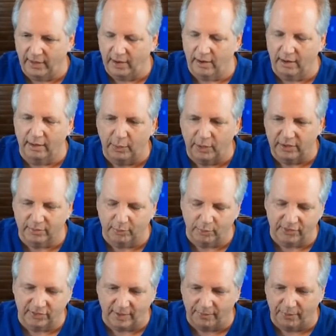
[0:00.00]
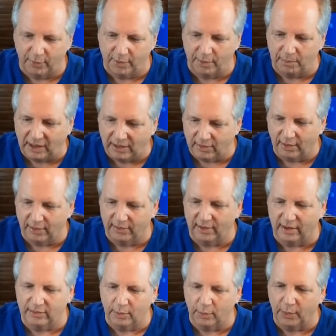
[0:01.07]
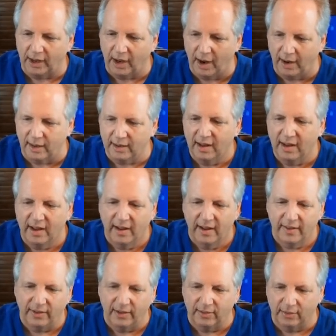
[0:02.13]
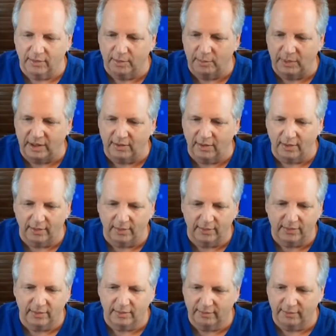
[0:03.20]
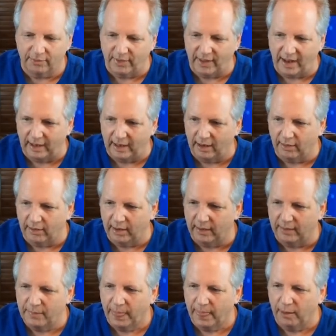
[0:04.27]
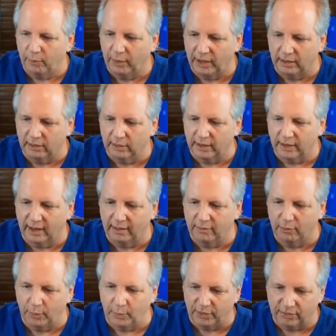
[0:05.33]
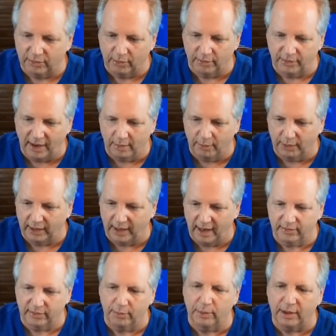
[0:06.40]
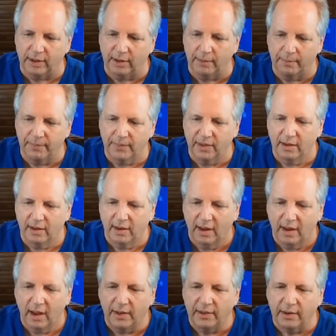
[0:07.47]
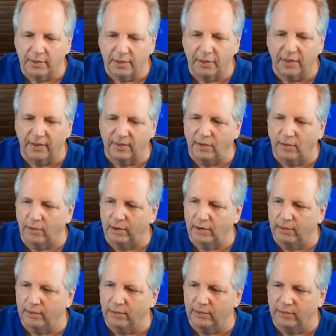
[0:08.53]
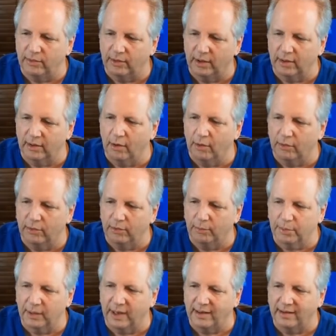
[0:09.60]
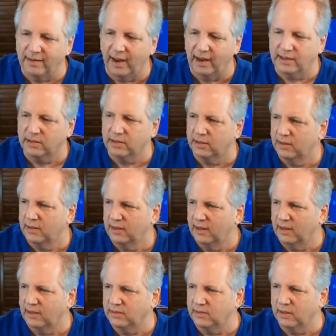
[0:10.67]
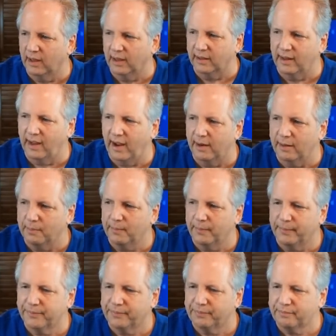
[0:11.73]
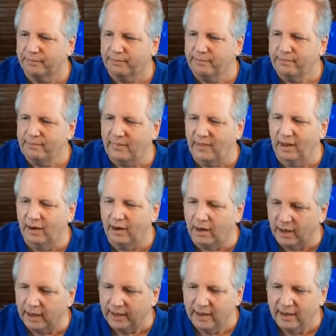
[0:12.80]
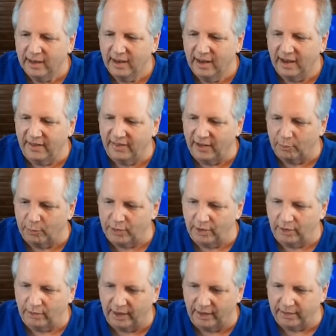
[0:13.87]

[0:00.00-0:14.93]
are. We step forward to METARs, and that's what we got. These are the METARs for that area. We can look at, when we scroll down, we can actually read them. Another thing that you can do is you can go to plain text and select that on. And then when you go down